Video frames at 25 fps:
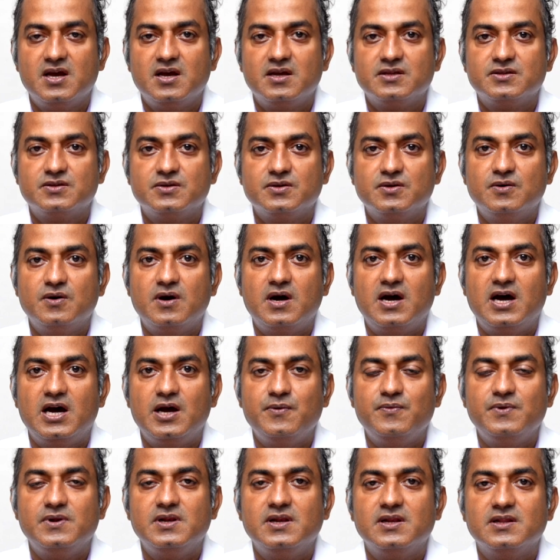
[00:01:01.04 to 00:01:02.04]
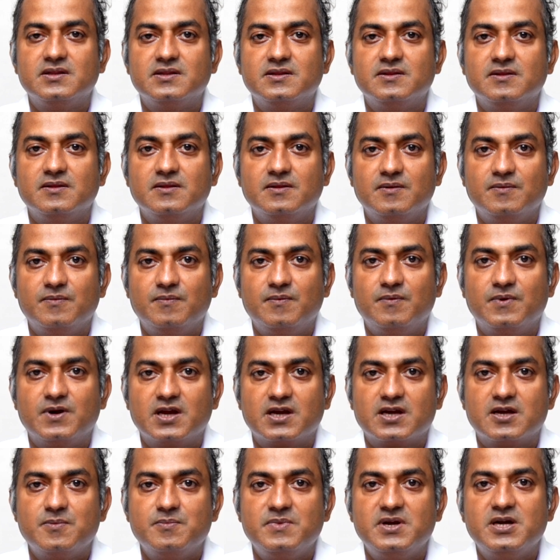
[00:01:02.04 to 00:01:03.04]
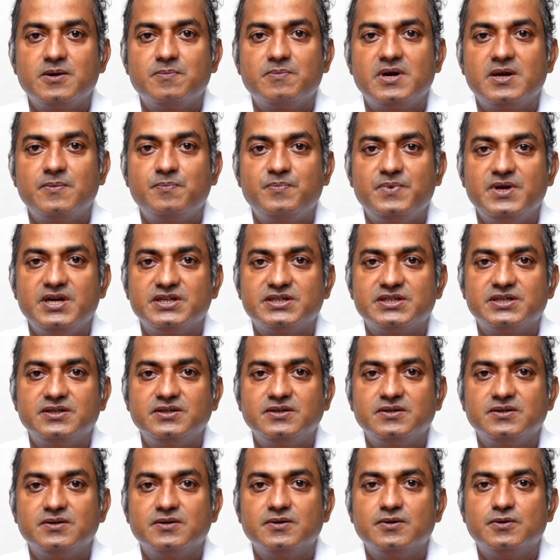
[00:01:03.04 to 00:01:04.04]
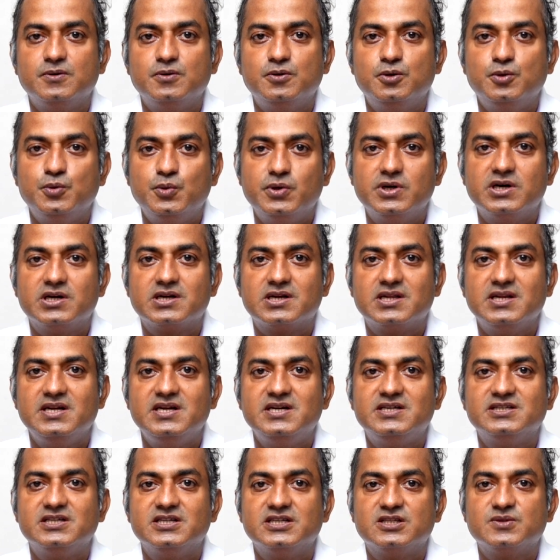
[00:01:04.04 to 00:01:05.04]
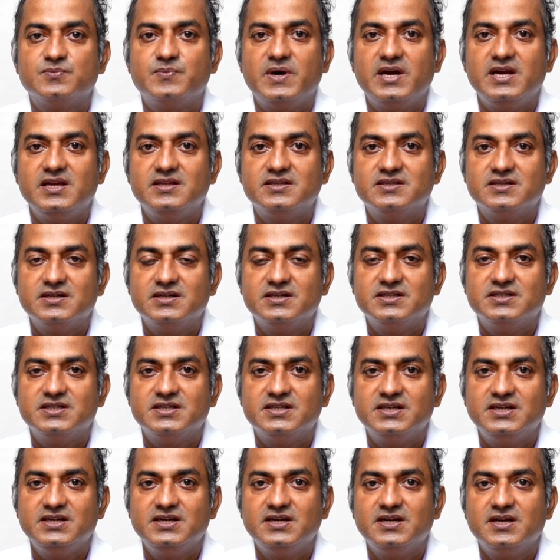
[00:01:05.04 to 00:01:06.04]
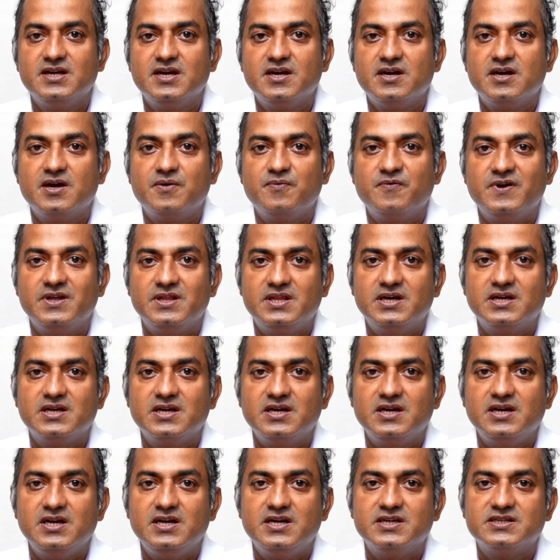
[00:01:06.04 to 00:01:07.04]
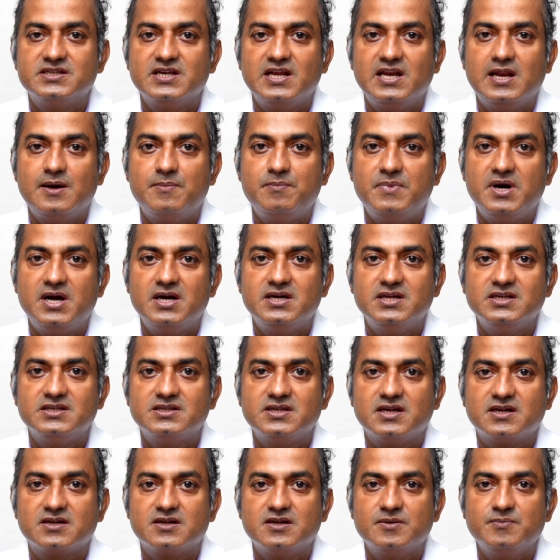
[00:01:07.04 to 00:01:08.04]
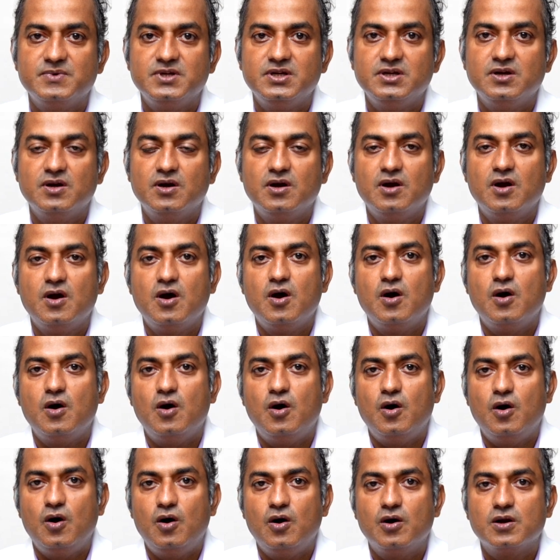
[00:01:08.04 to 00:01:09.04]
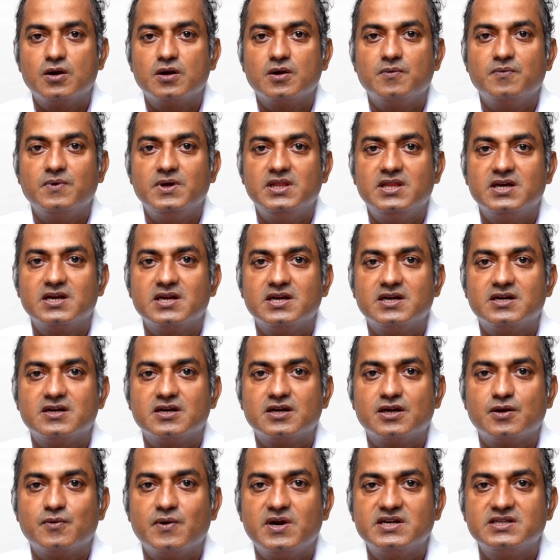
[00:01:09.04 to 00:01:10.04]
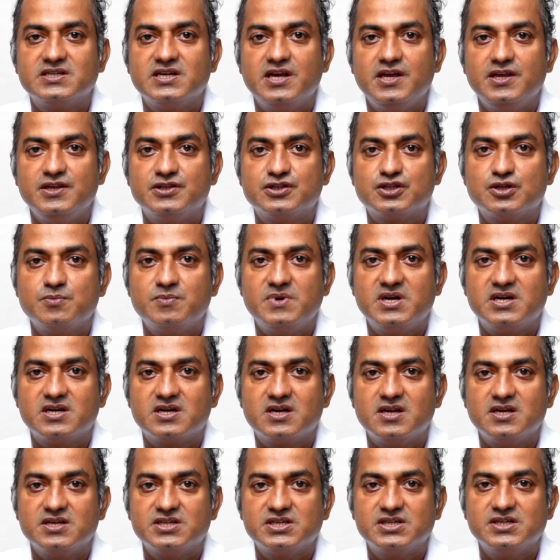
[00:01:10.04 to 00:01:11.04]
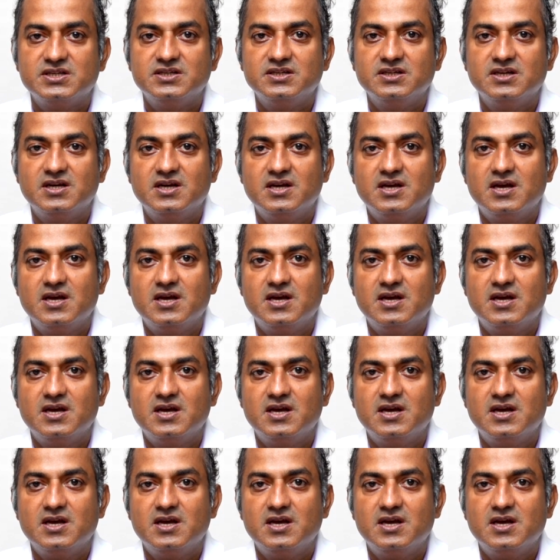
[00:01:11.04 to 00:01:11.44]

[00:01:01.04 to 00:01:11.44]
So I will recommend my patient whoever needs a spine surgery, whether it is a lumbar discectomy or whether it requires an instrumentation,